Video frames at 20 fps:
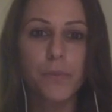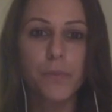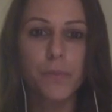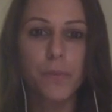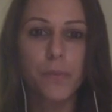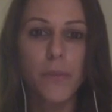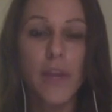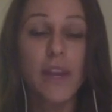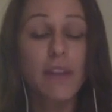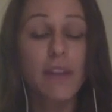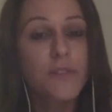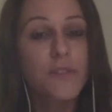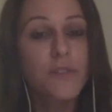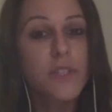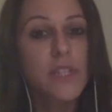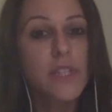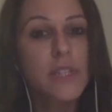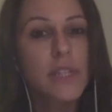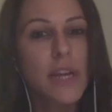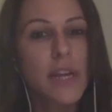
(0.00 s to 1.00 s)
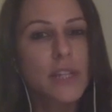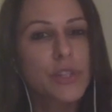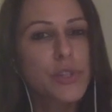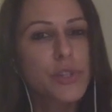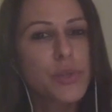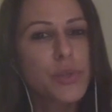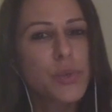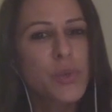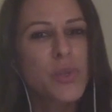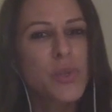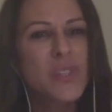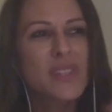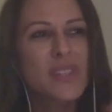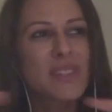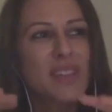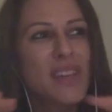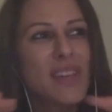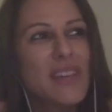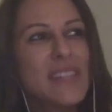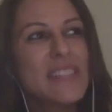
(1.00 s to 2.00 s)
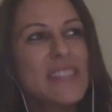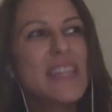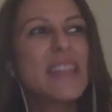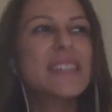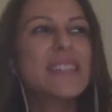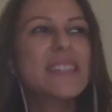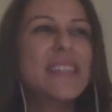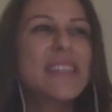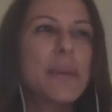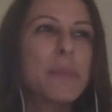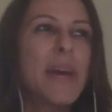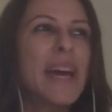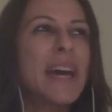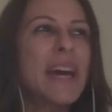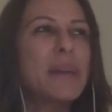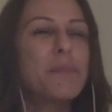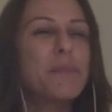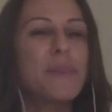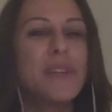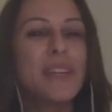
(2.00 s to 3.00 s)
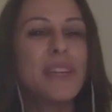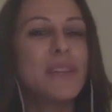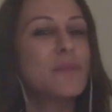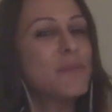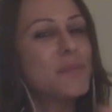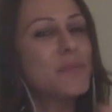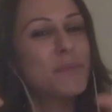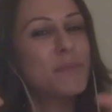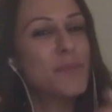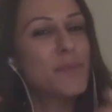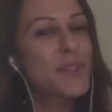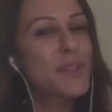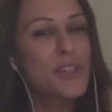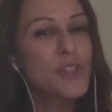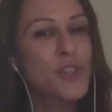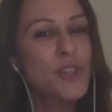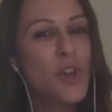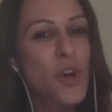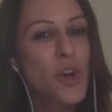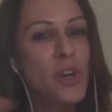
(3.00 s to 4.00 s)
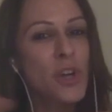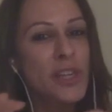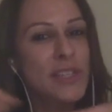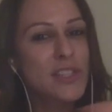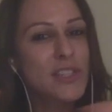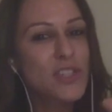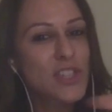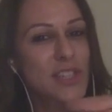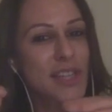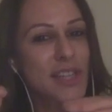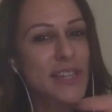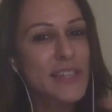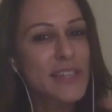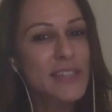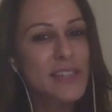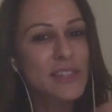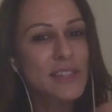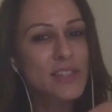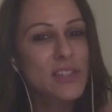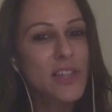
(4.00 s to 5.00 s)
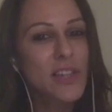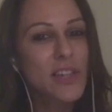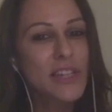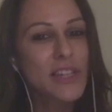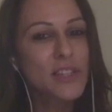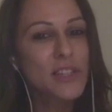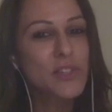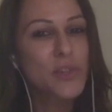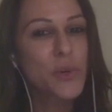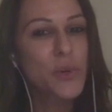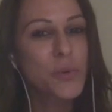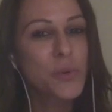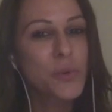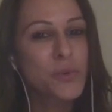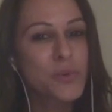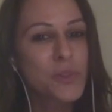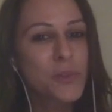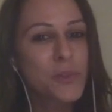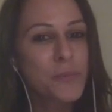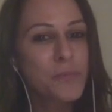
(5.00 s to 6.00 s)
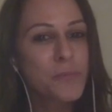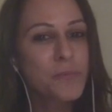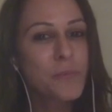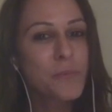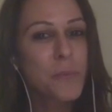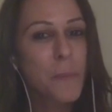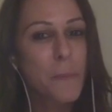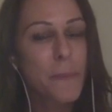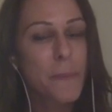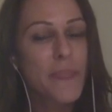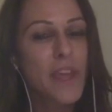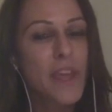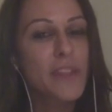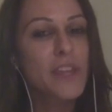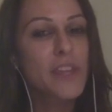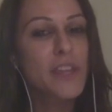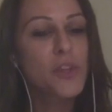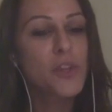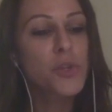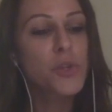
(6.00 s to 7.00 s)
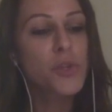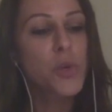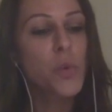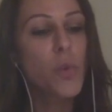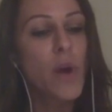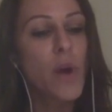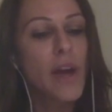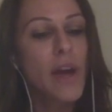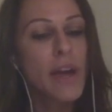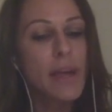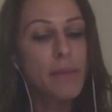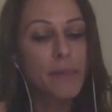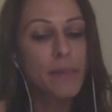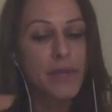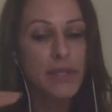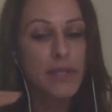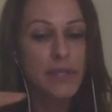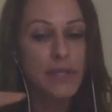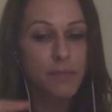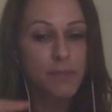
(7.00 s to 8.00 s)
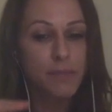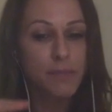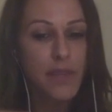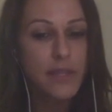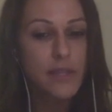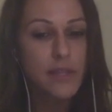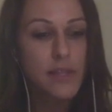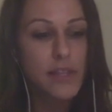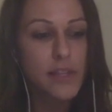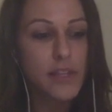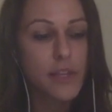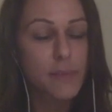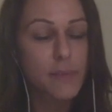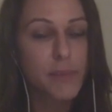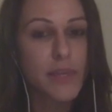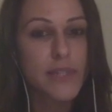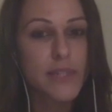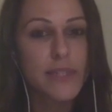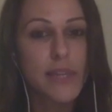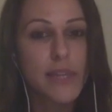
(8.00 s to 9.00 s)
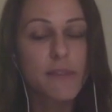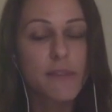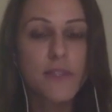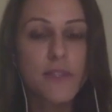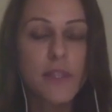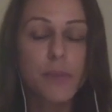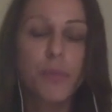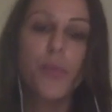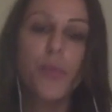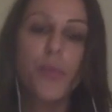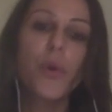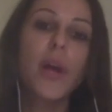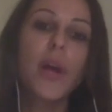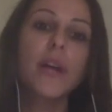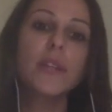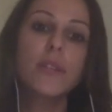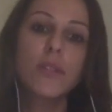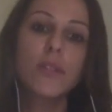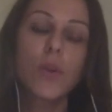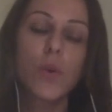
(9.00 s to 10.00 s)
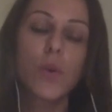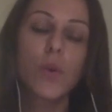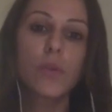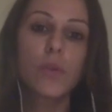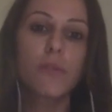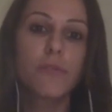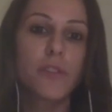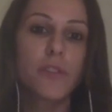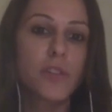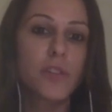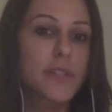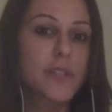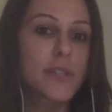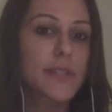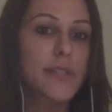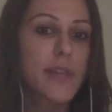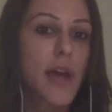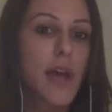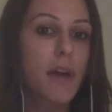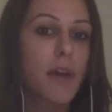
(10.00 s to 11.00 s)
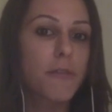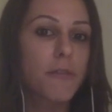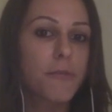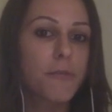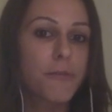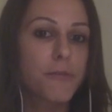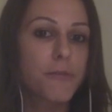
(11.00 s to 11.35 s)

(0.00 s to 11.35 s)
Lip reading: Yeah. And I've seen that too. It's, yes, I'm happy, but they're not. It's just like an underlying tone, and they don't know why, but it's basically because they've suppressed all of their stuff.